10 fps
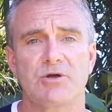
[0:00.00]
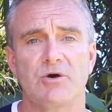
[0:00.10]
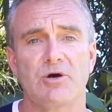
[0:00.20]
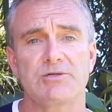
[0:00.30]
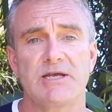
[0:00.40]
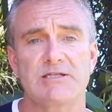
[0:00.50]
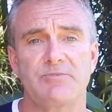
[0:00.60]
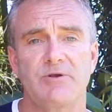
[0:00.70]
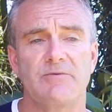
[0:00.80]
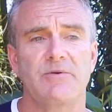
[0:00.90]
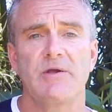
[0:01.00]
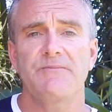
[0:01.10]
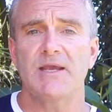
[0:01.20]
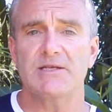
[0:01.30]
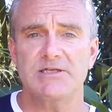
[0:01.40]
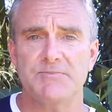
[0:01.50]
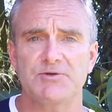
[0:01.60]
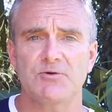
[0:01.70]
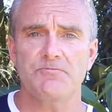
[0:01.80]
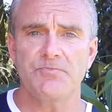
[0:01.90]
guides has been
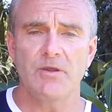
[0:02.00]
exceptional.